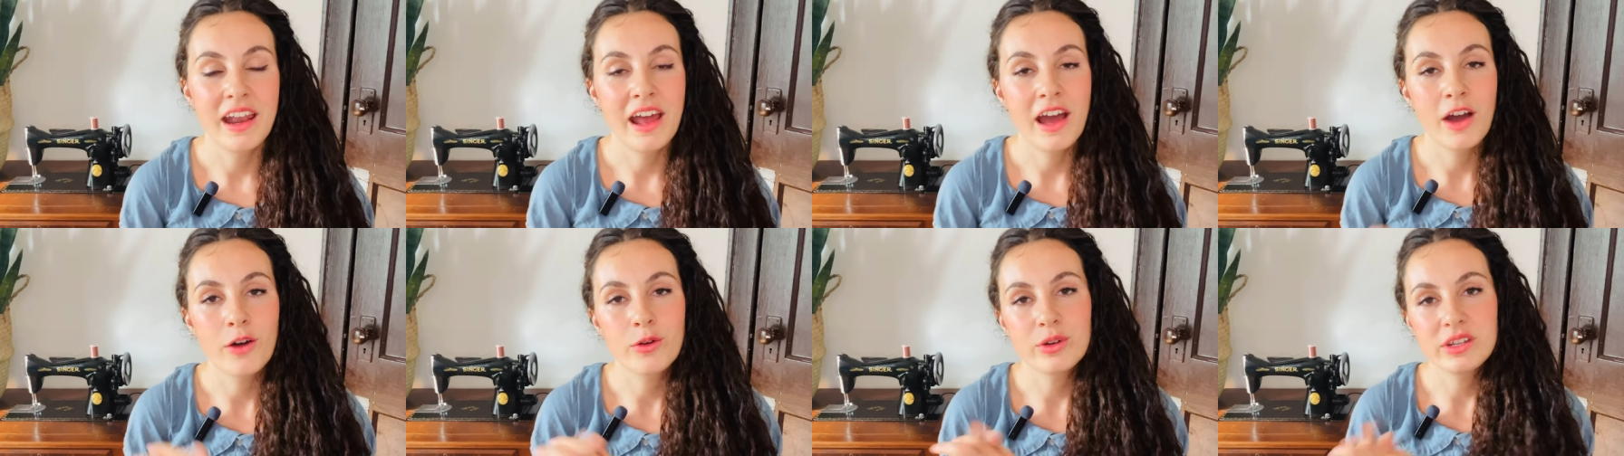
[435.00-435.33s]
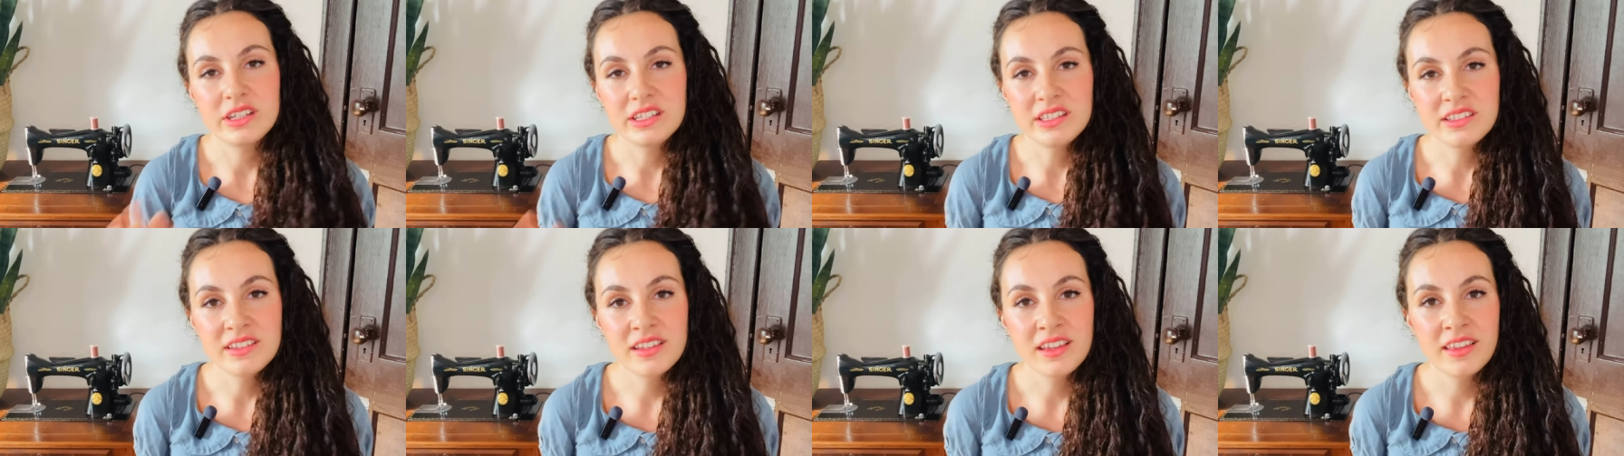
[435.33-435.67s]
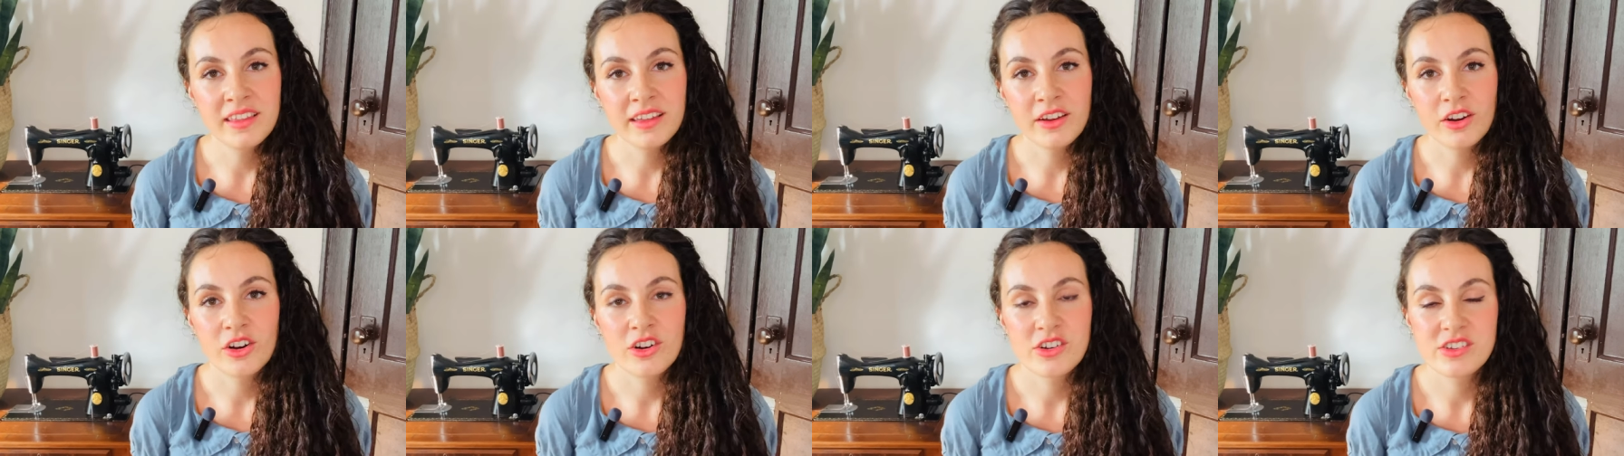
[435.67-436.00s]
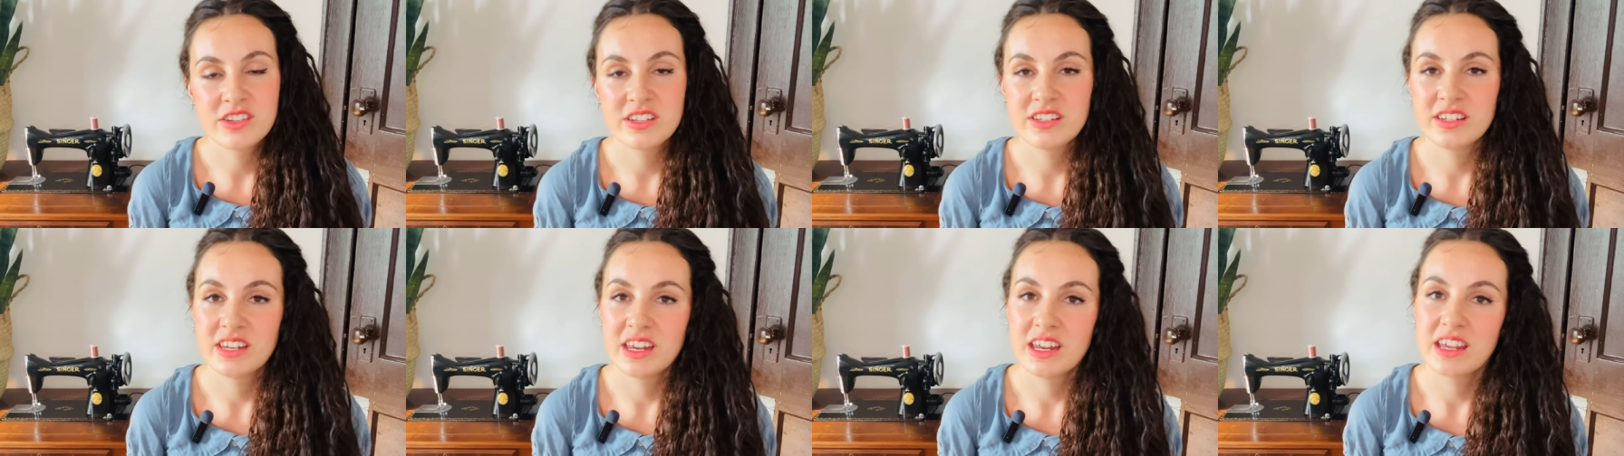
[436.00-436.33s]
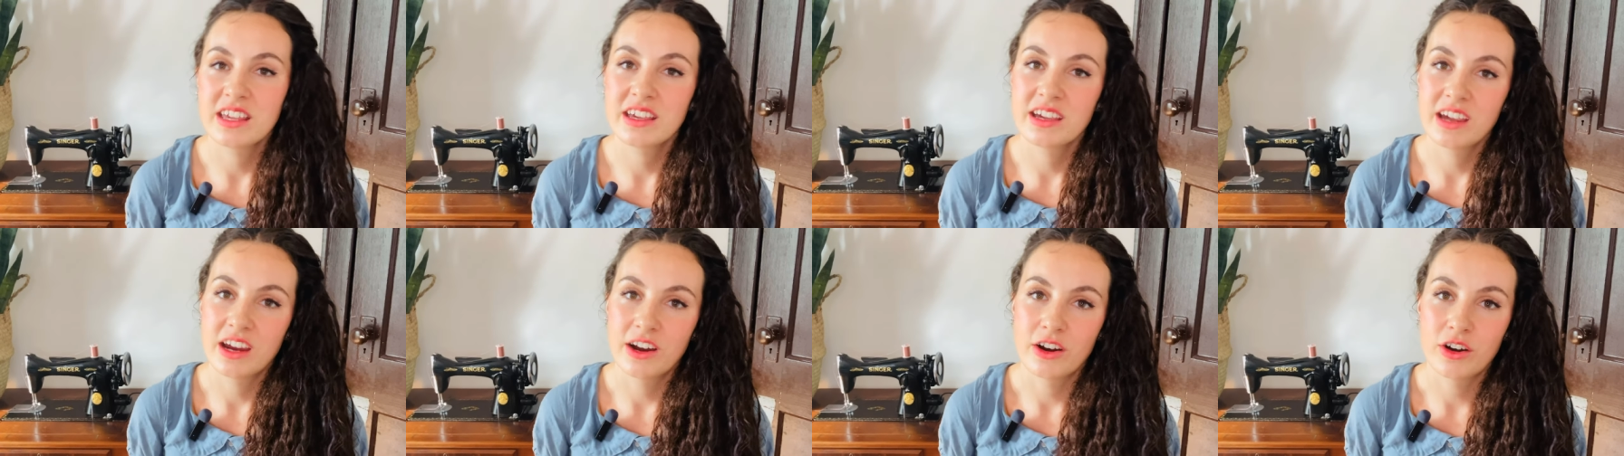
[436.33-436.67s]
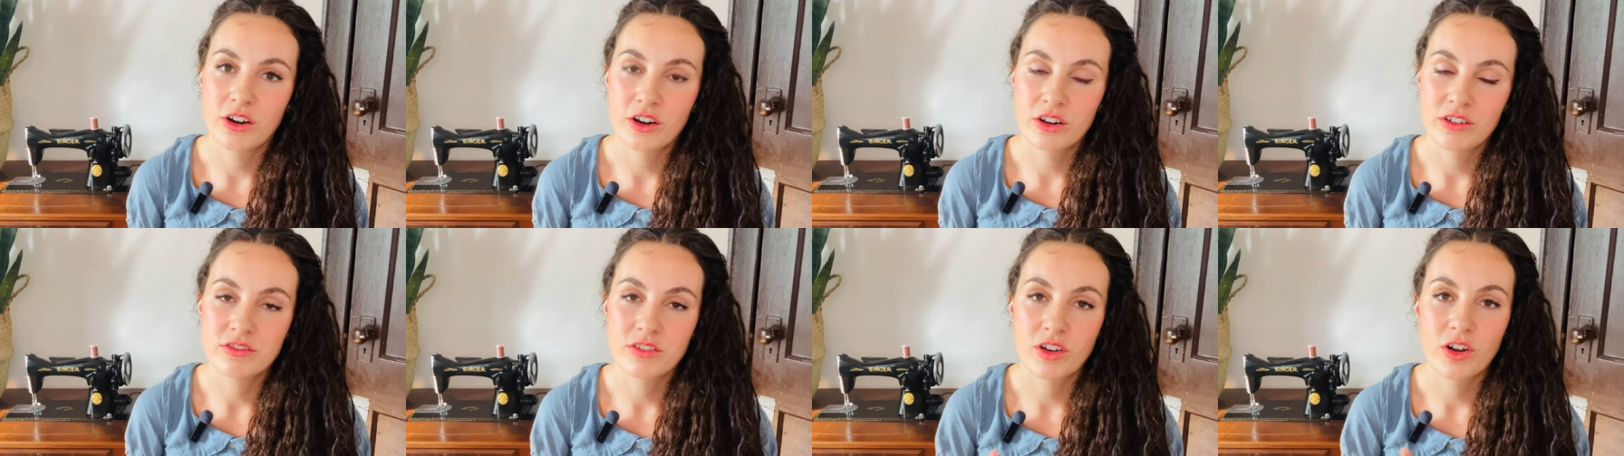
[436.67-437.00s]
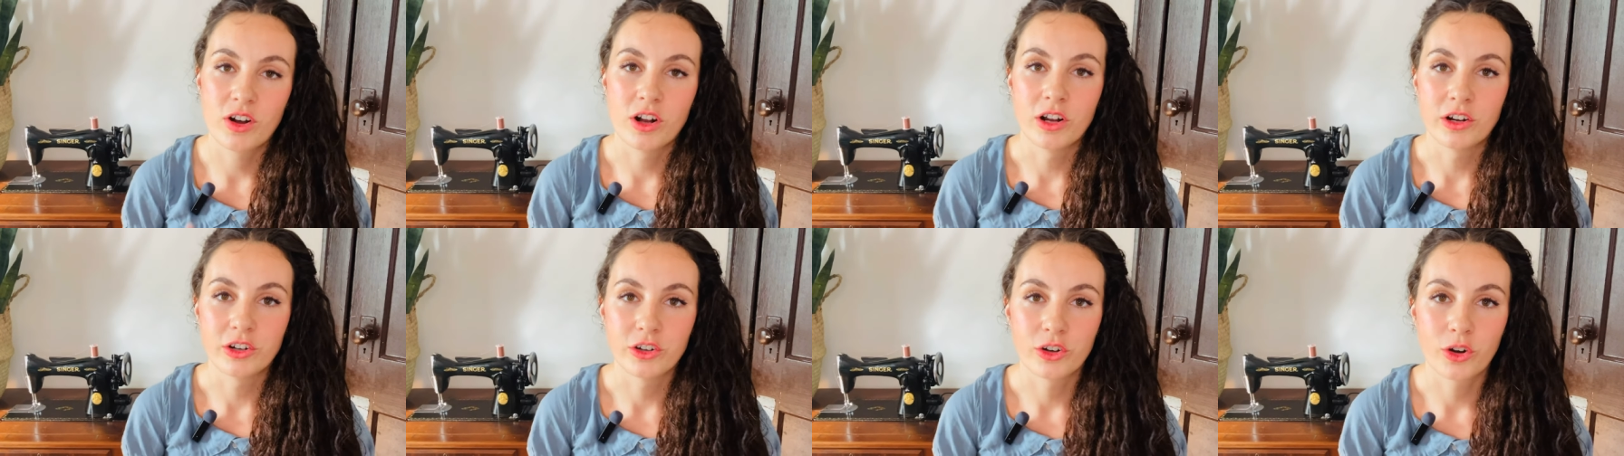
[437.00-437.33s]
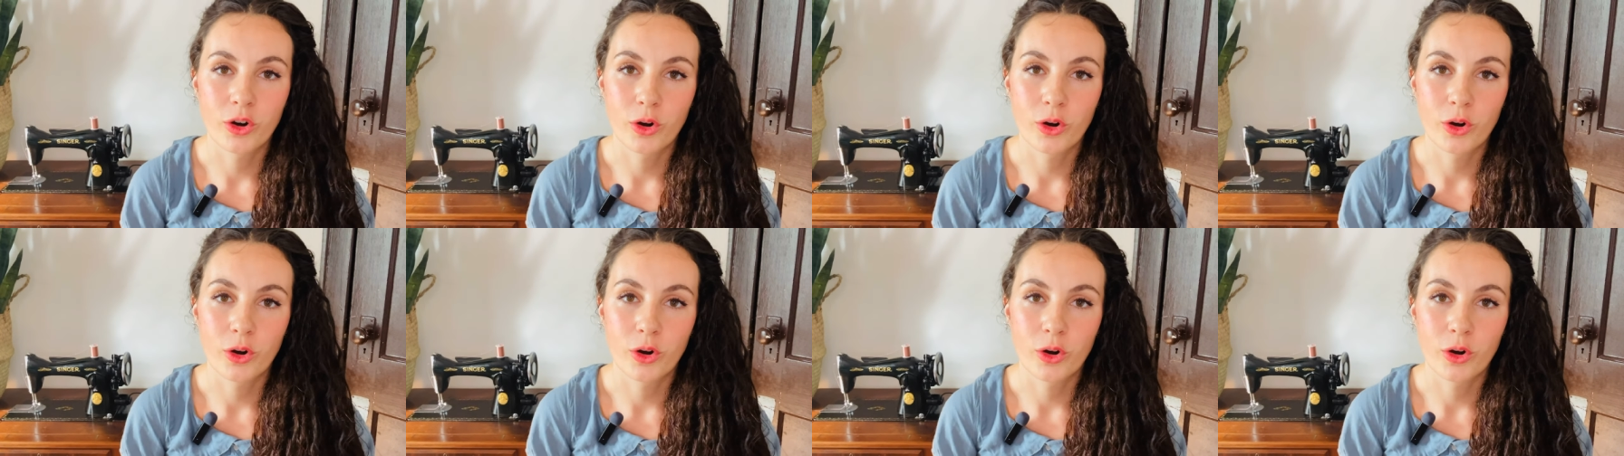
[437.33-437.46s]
how easy they are to take care of on your